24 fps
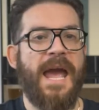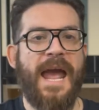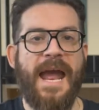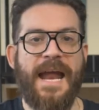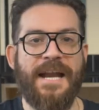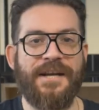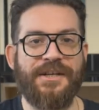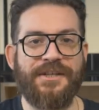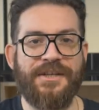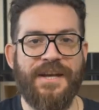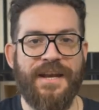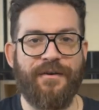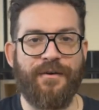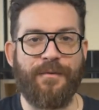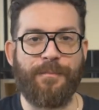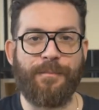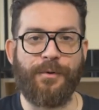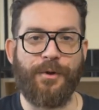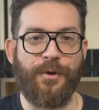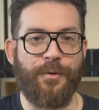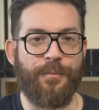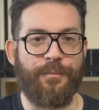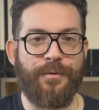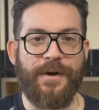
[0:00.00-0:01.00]
engineering
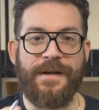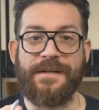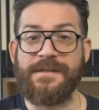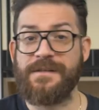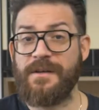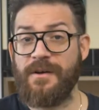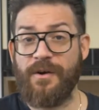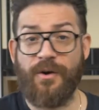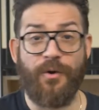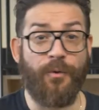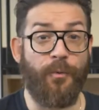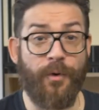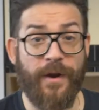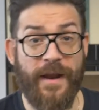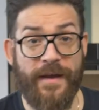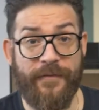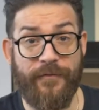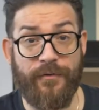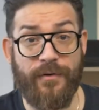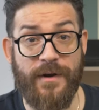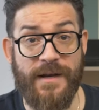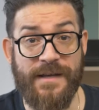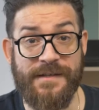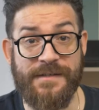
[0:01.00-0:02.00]
blueprints, or
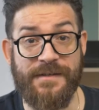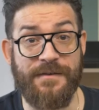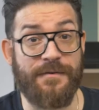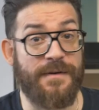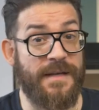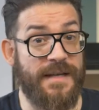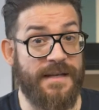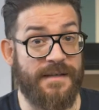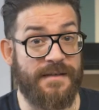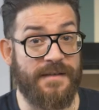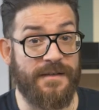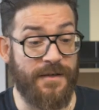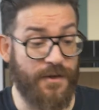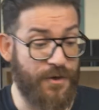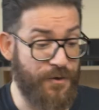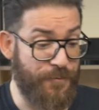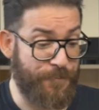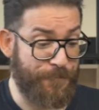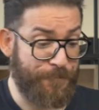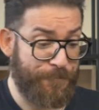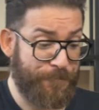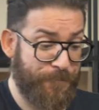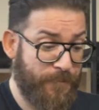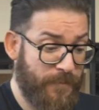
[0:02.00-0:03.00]
whatever it is you need to do.